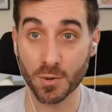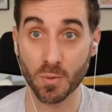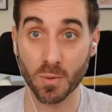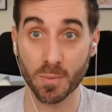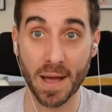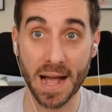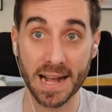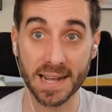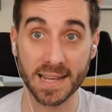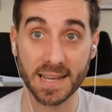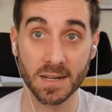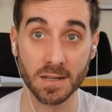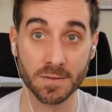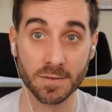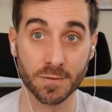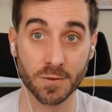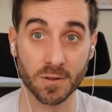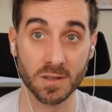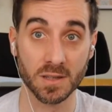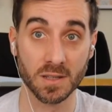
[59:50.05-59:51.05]
we're back here
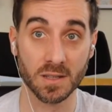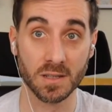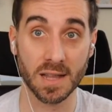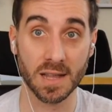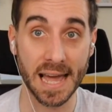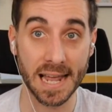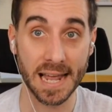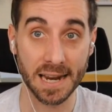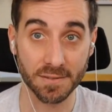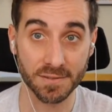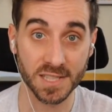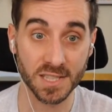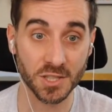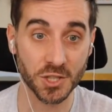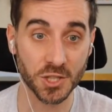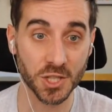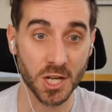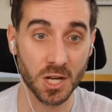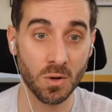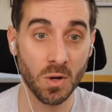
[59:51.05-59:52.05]
for a little NFT
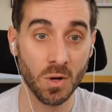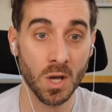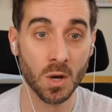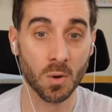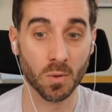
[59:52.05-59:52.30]
show.